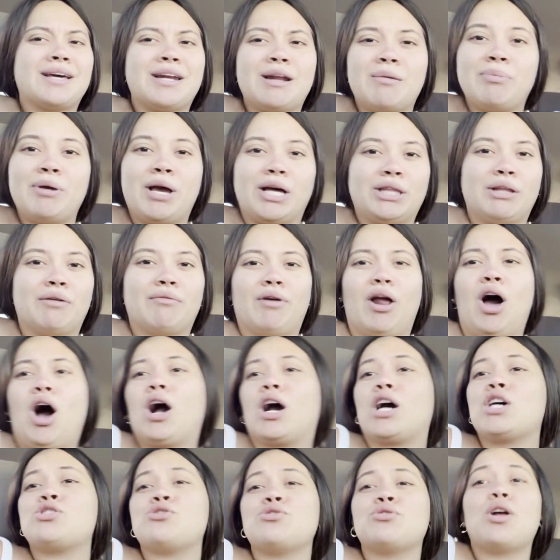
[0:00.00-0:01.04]
be on the vlog because
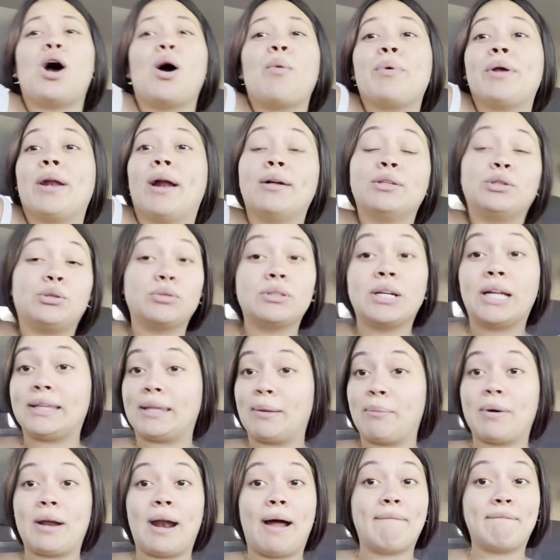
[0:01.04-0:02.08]
you know we don't do nothing
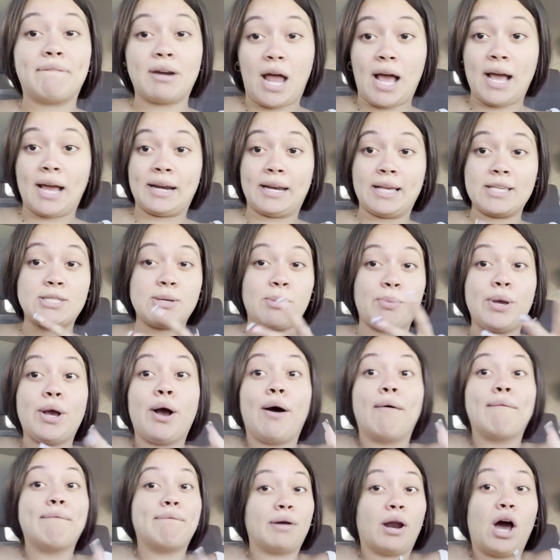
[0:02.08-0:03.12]
without vlogging it. So we're gonna
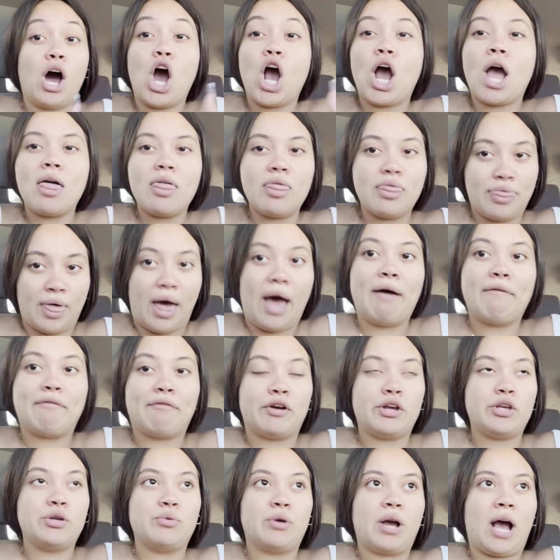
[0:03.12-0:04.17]
vlog that for you
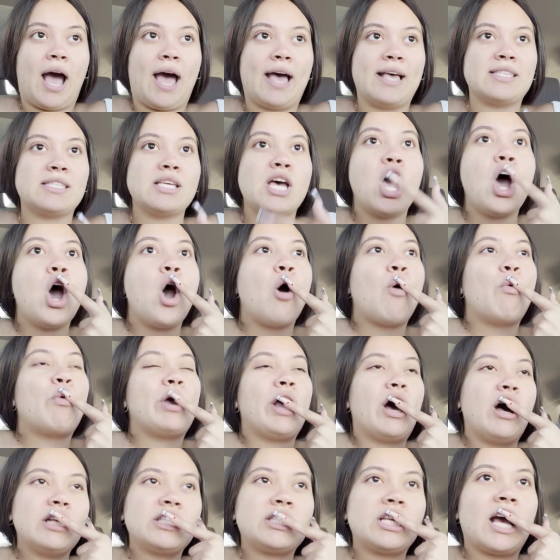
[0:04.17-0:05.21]
guys. We
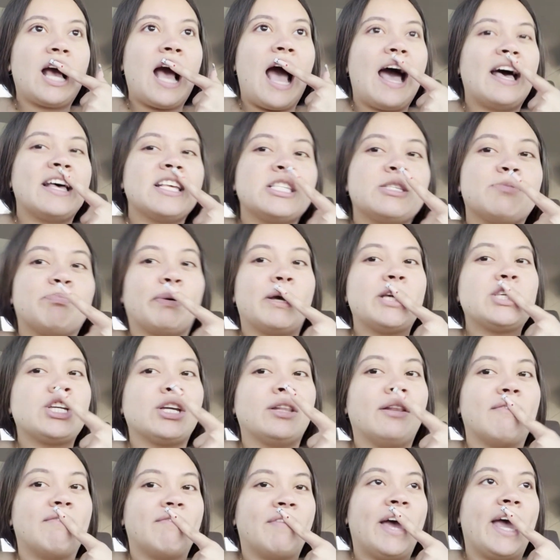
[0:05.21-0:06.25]
also got a special
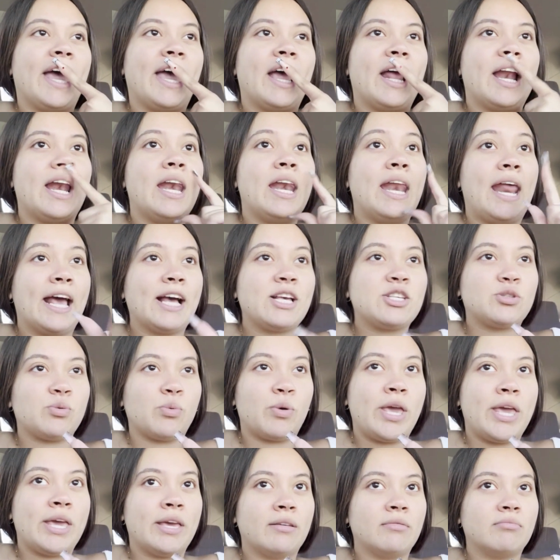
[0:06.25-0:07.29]
event next week
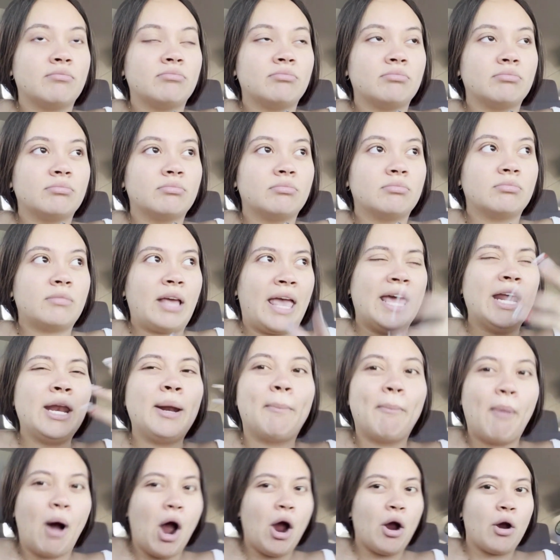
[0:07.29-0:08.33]
and
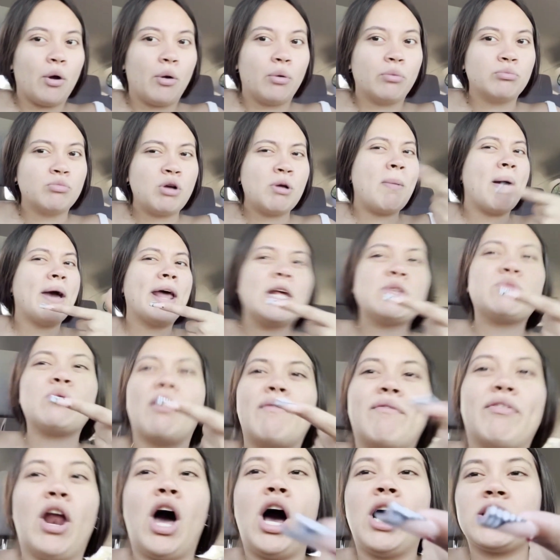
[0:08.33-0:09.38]
tomorrow. We might as well
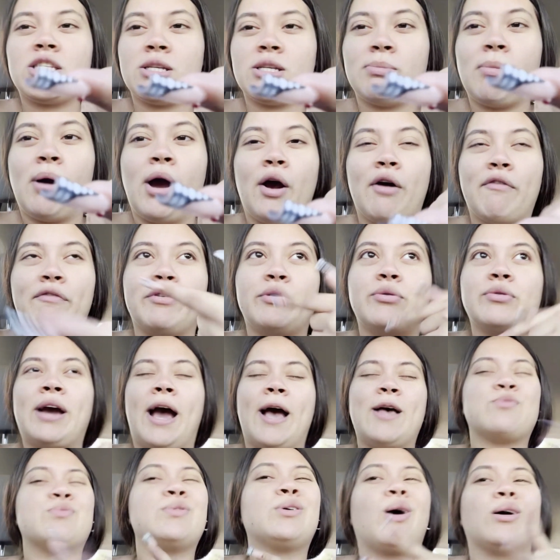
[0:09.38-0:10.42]
vlog tomorrow for you guys. we
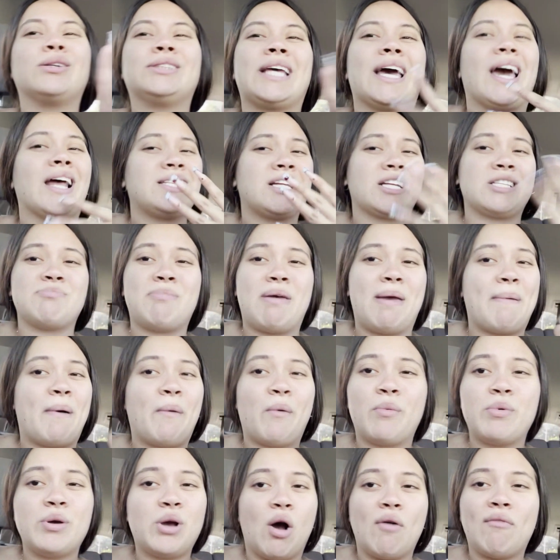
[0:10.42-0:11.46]
gonna say everything's baby what we
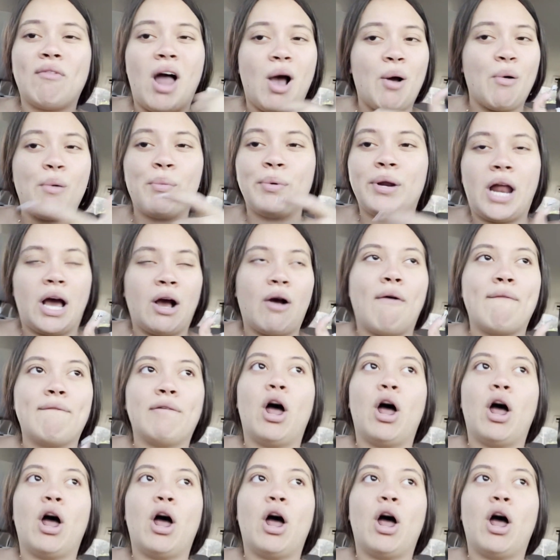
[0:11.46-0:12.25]
gonna vlog, what we not gonna vlog.